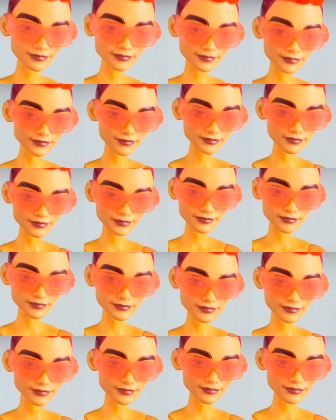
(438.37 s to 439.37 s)
We'll, uh,
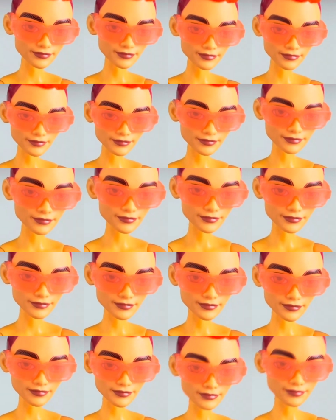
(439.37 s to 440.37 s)
we'll just do that.
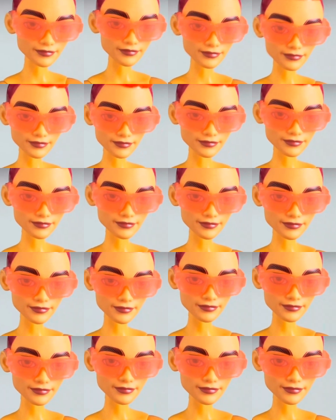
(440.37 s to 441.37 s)
So
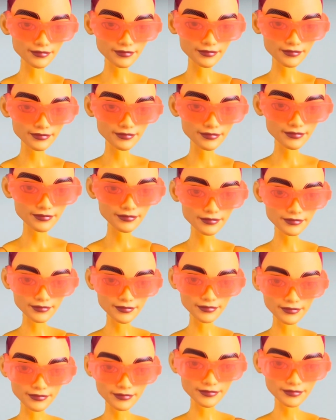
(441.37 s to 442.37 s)
uh,
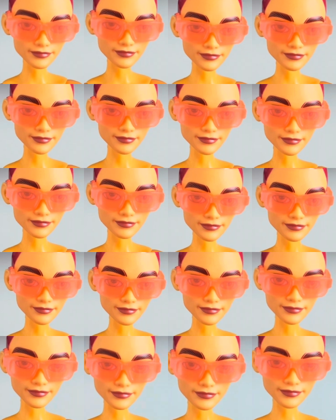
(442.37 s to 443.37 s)
that's gonna be it. He was
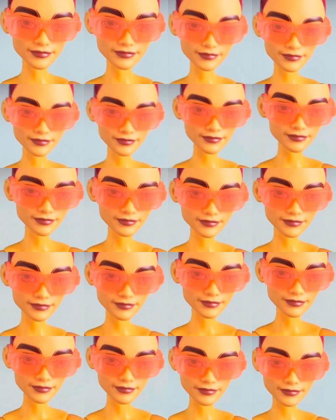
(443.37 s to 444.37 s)
$18.
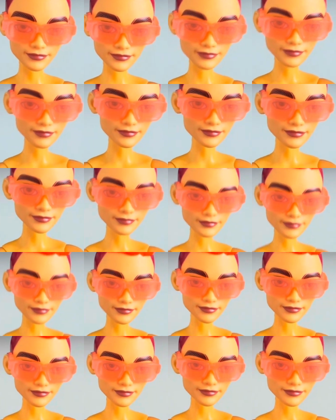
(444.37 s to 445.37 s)
I would say that
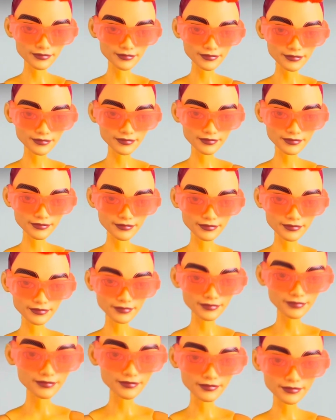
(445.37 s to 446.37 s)
he is
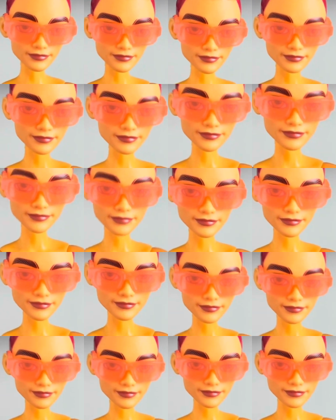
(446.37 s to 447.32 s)
worth 15.